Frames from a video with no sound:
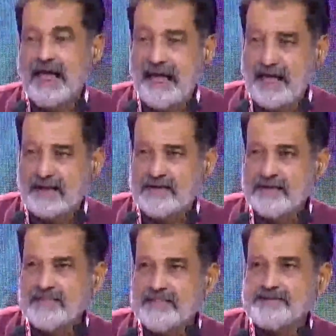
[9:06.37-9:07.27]
And
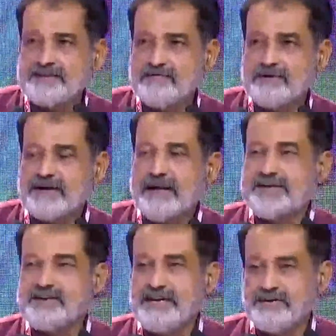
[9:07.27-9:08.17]
this year, we had
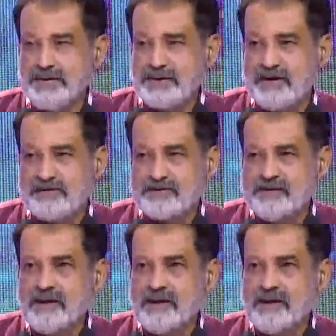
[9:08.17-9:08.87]
18 unicorns.